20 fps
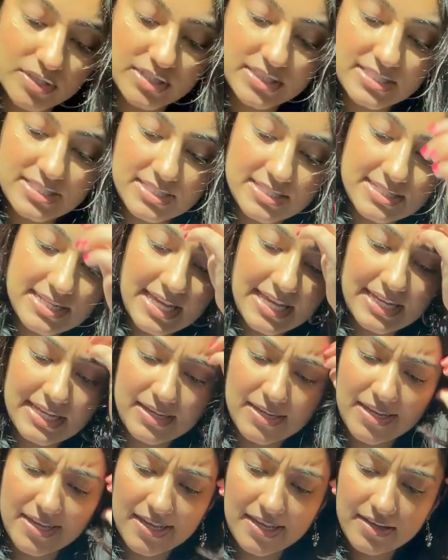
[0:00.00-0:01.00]
This is
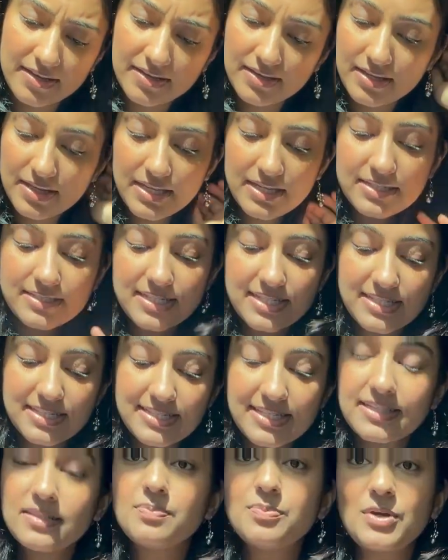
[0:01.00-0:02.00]
like, doesn't
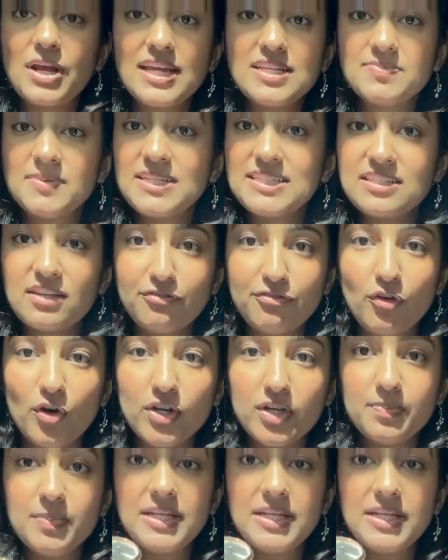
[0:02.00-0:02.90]
say the price, but it's affordable